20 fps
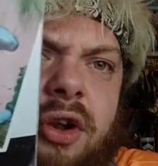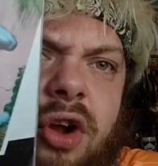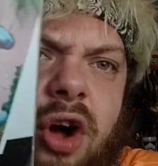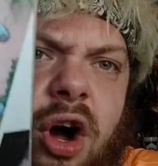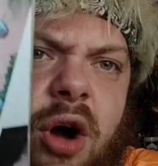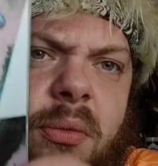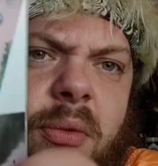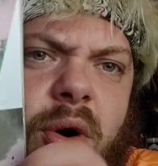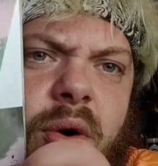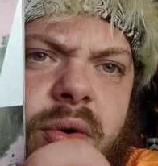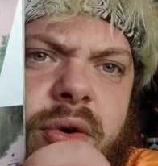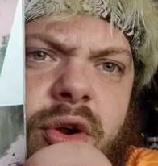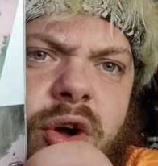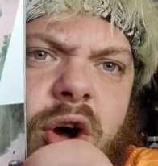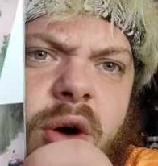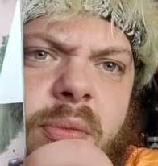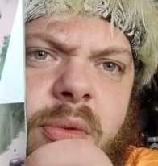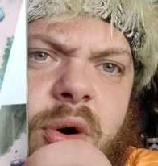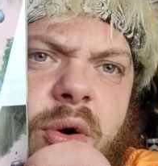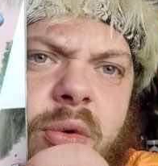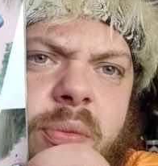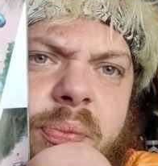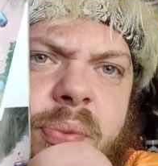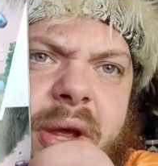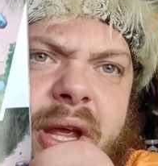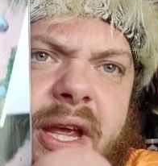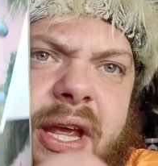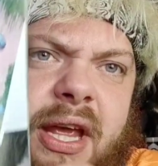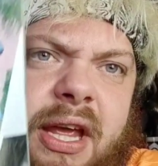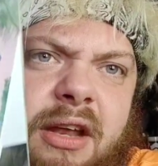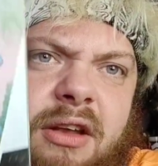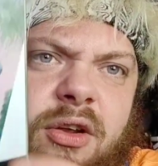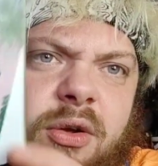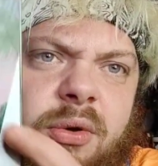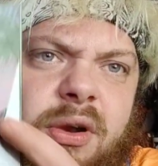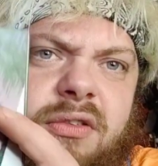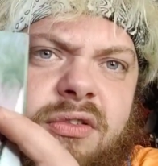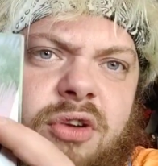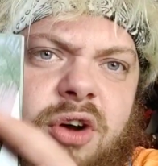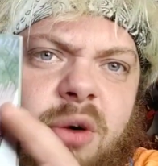Normal, normal PE
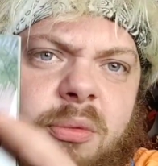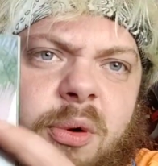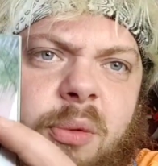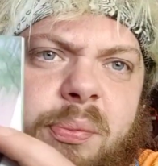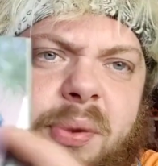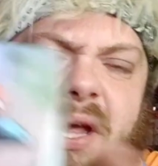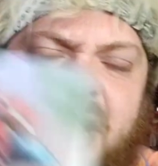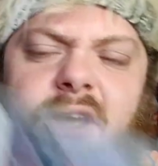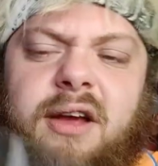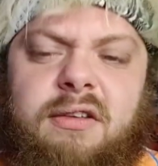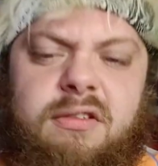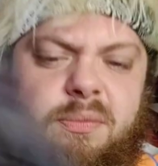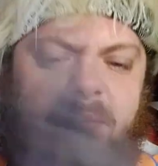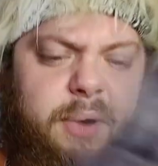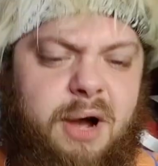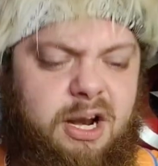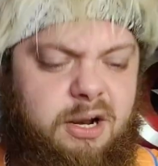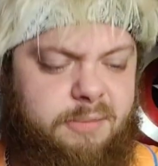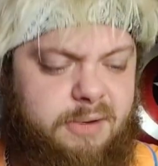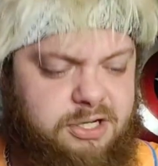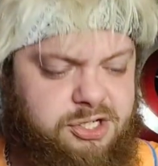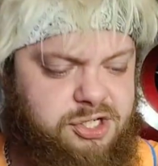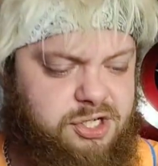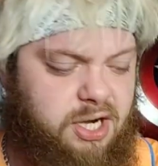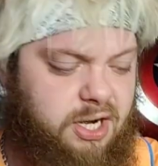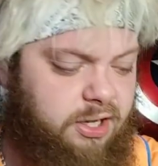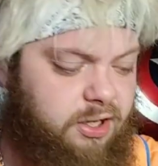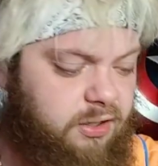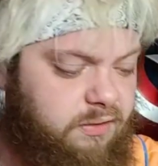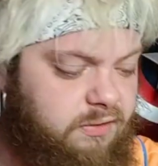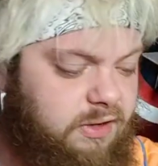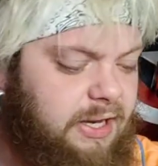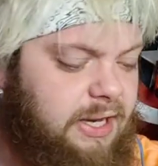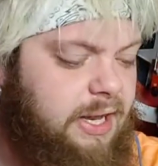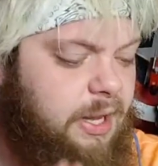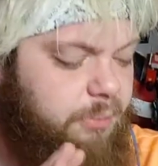doing his normal Peter Spider-Man shenanigans.